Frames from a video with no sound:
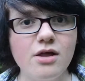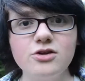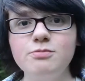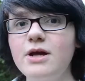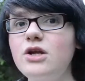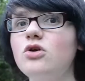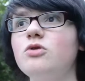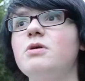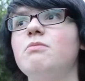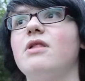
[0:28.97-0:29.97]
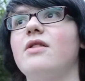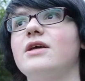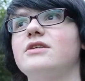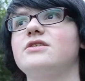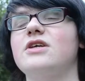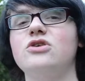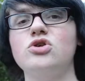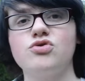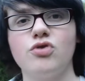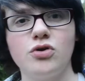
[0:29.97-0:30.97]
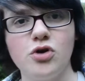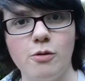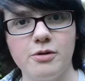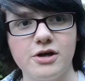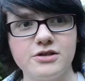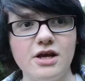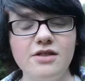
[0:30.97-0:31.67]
There's many other people that like to stay neutral in topics,